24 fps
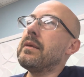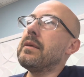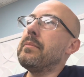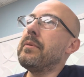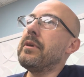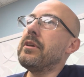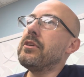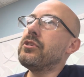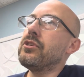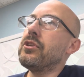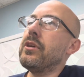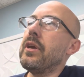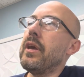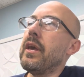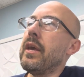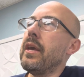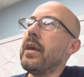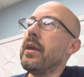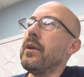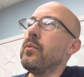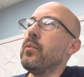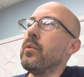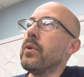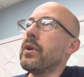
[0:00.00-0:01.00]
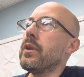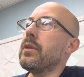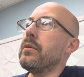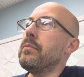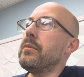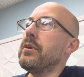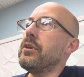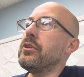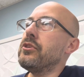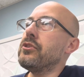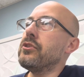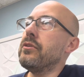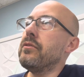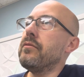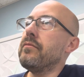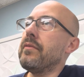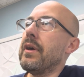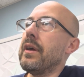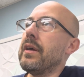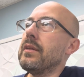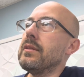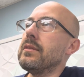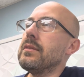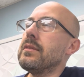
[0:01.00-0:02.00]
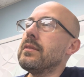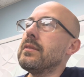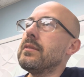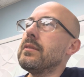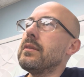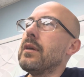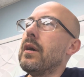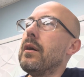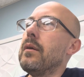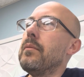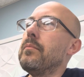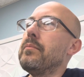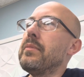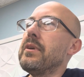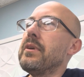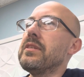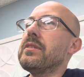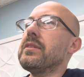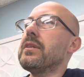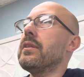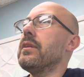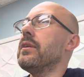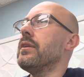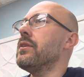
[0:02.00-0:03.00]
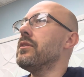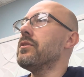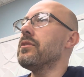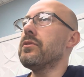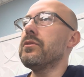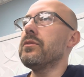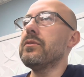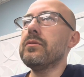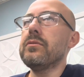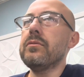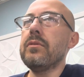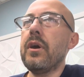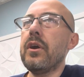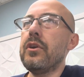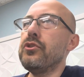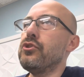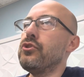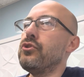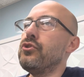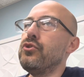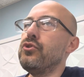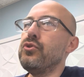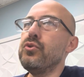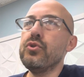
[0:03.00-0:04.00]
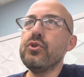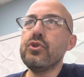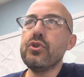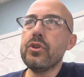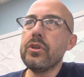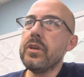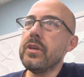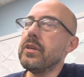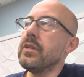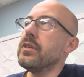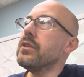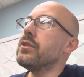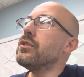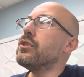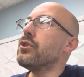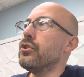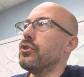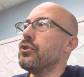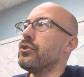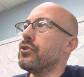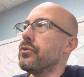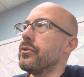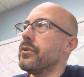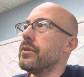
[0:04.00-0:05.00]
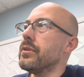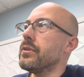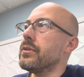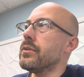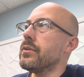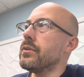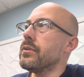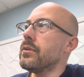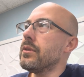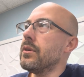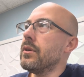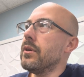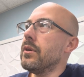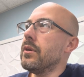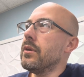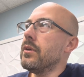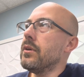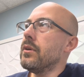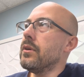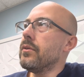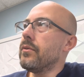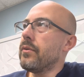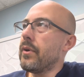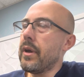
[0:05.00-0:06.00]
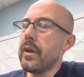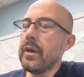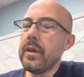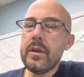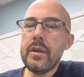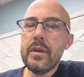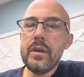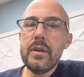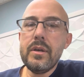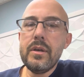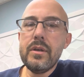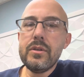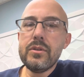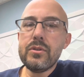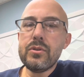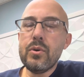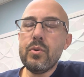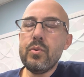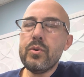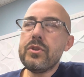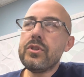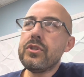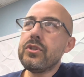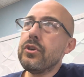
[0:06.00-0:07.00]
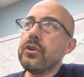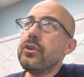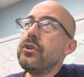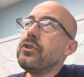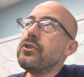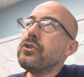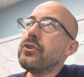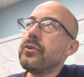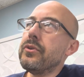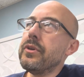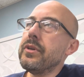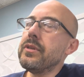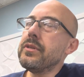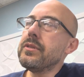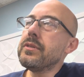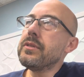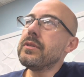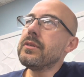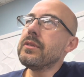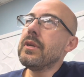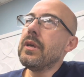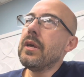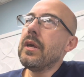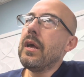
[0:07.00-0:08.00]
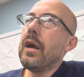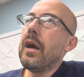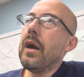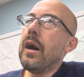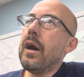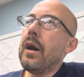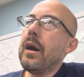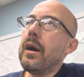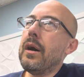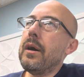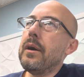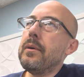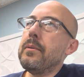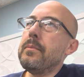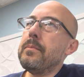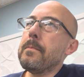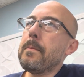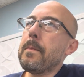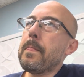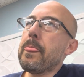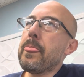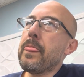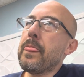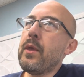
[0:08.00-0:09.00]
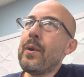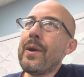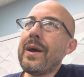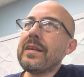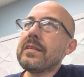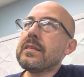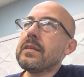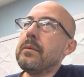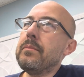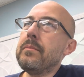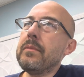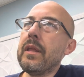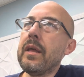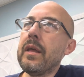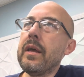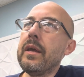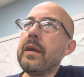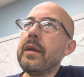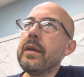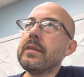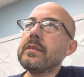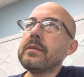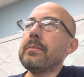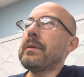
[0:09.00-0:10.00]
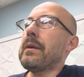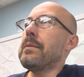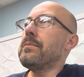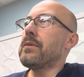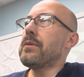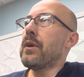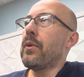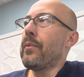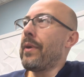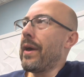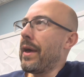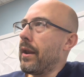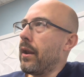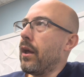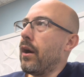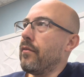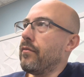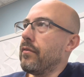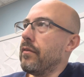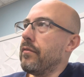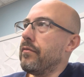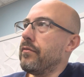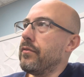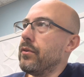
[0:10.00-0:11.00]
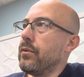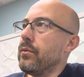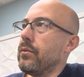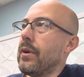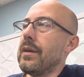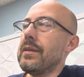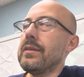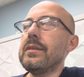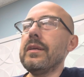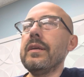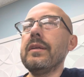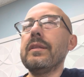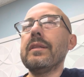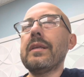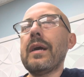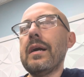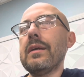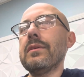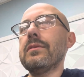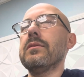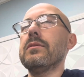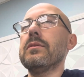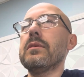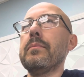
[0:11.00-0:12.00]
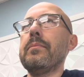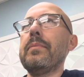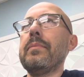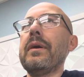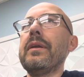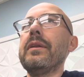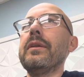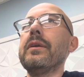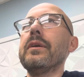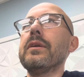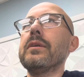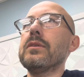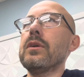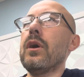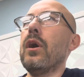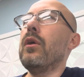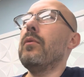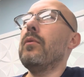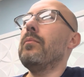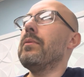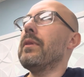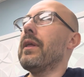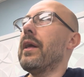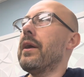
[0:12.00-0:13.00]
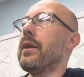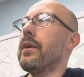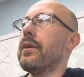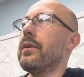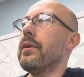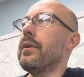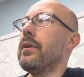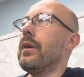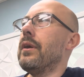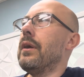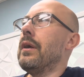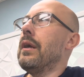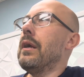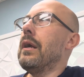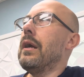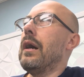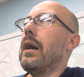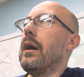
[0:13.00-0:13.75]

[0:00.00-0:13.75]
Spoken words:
patient, hey, what are the major events? Basically, these are usually surgeries, right? So with surgeries, you ask them like, sometimes I rattle off a few. I say tonsils, appendix, gallbladder,